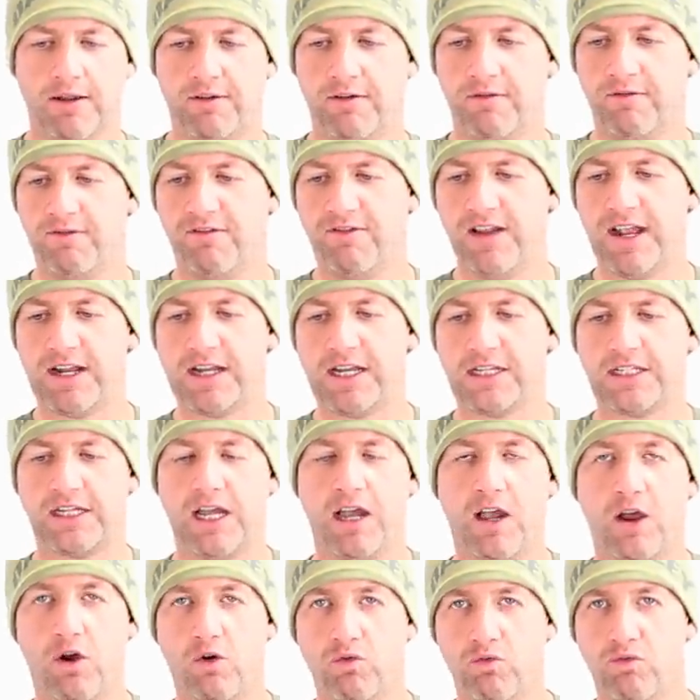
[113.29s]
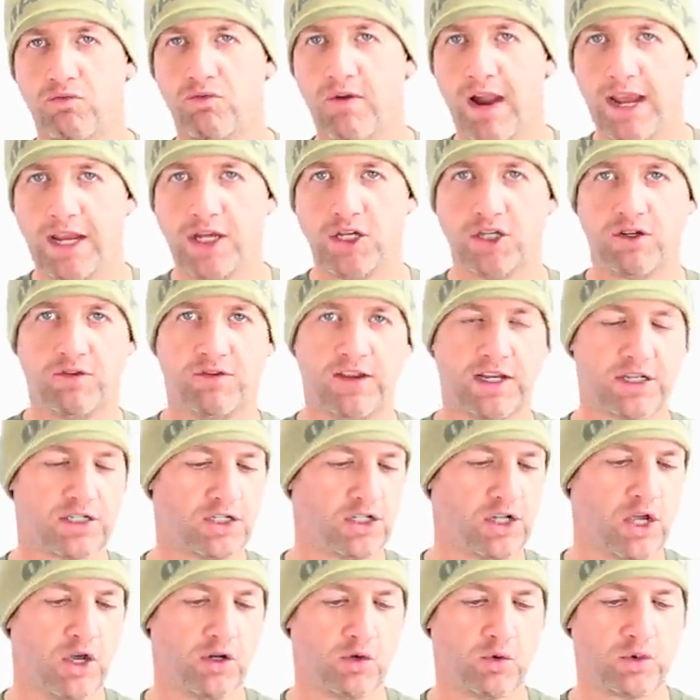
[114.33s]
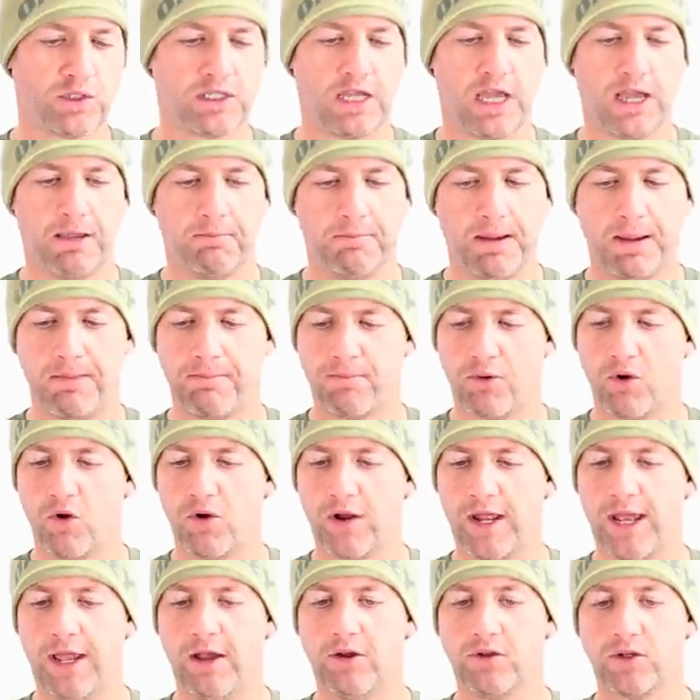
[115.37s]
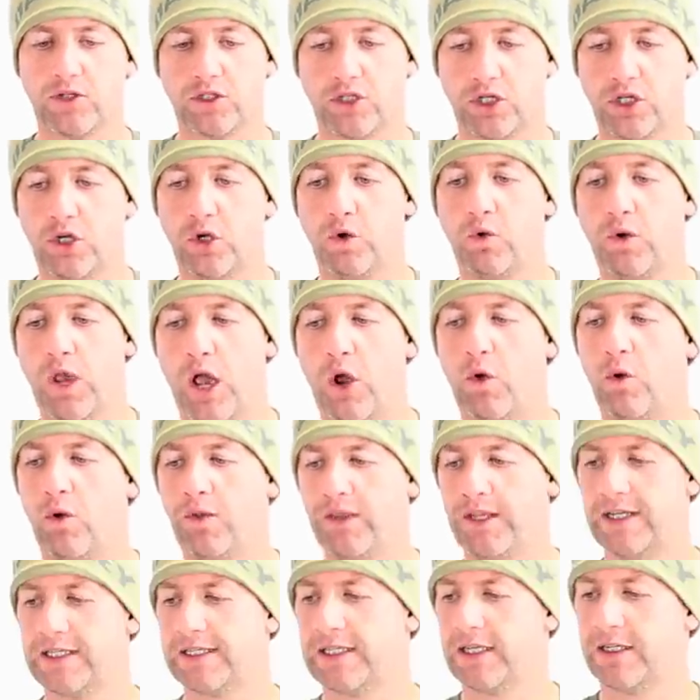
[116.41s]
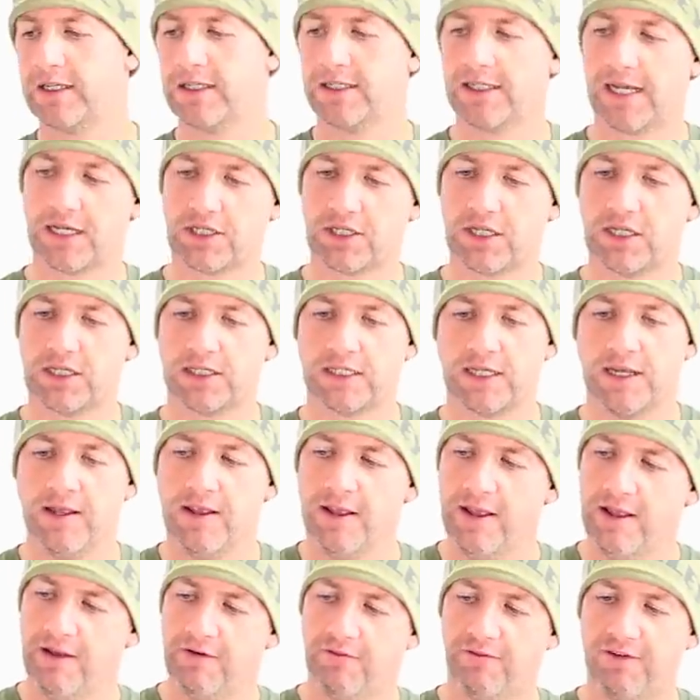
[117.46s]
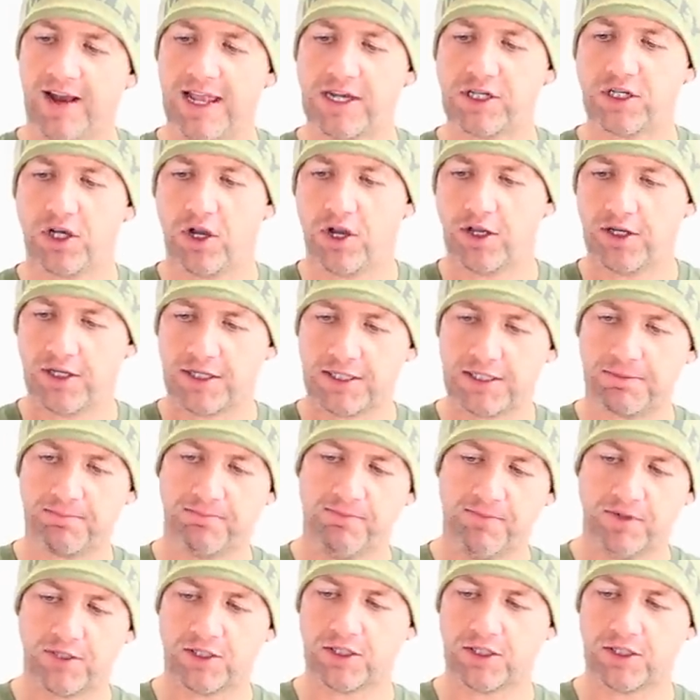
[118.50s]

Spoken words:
And in fact, there's a whole range of externals that have been brought out to go on this, such as flash hiders,